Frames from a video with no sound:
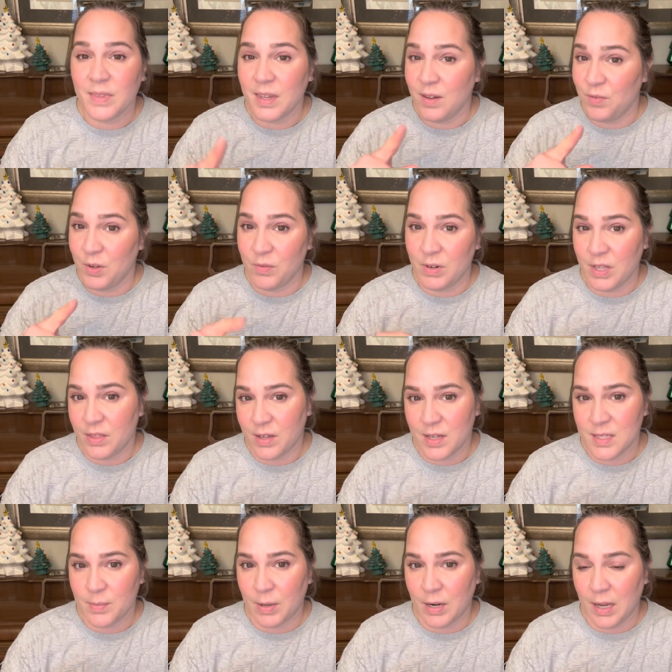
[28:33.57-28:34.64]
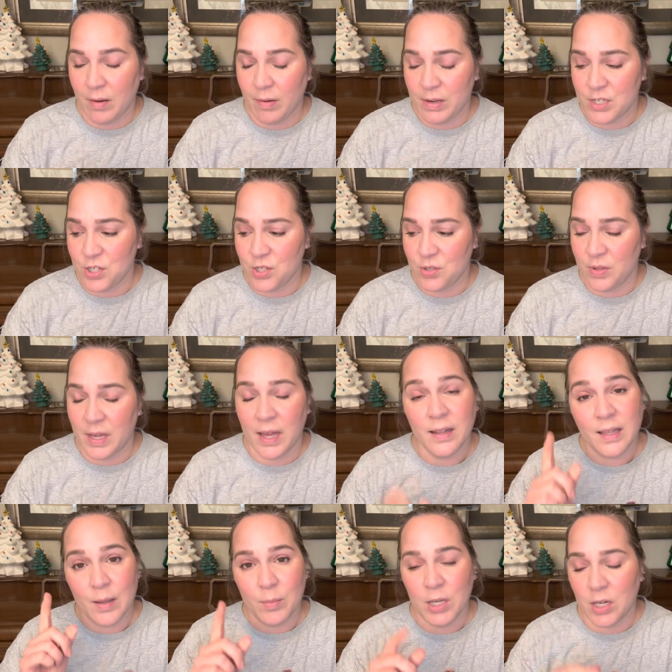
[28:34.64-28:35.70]
If you have any thoughts about how I should do that,
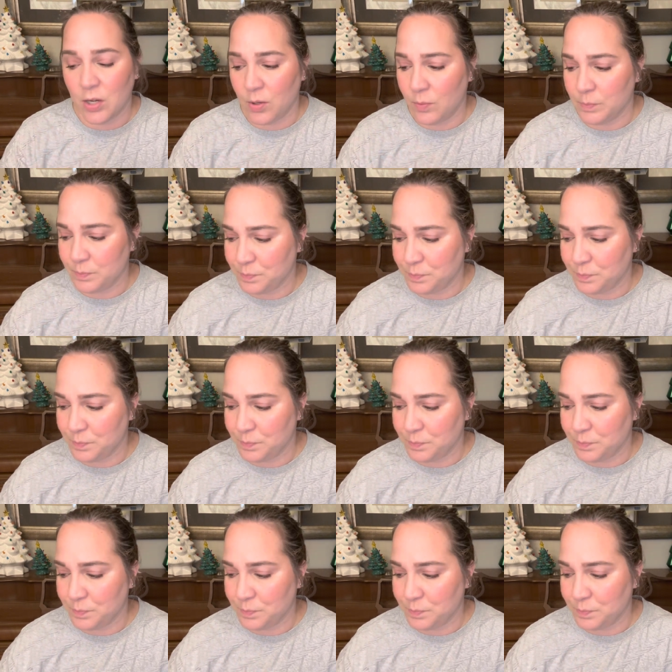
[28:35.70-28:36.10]
let me know.